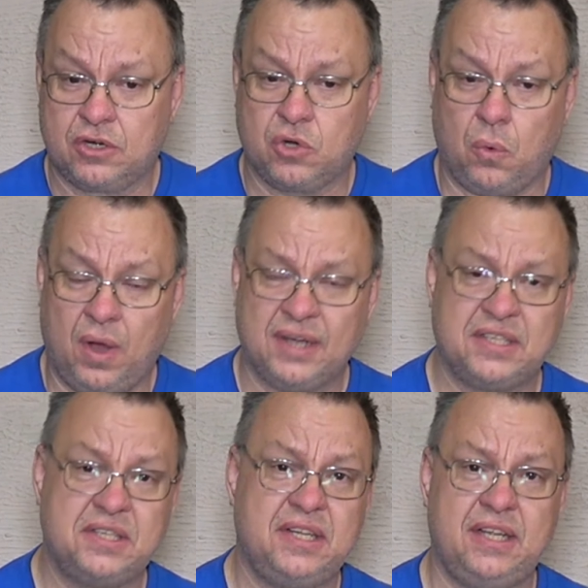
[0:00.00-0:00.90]

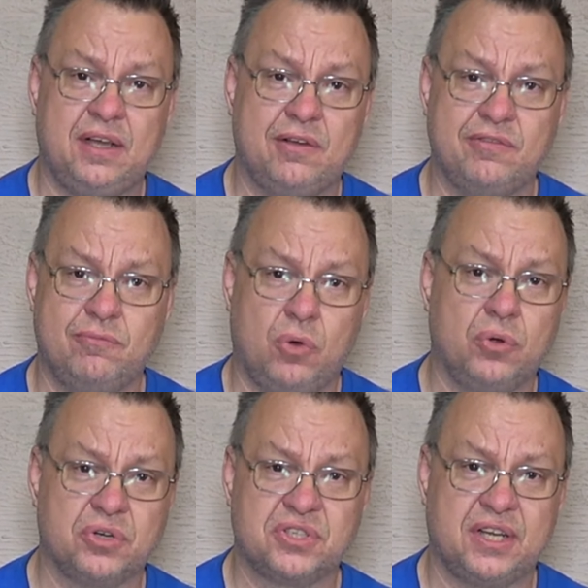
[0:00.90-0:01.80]
quantity of
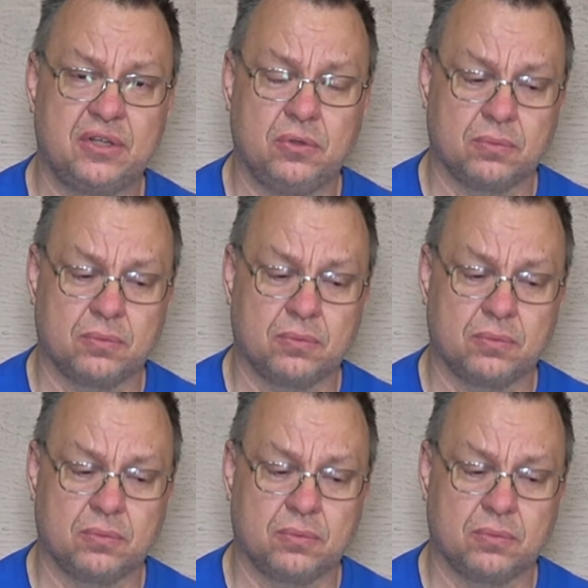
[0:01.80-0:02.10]
motorcycle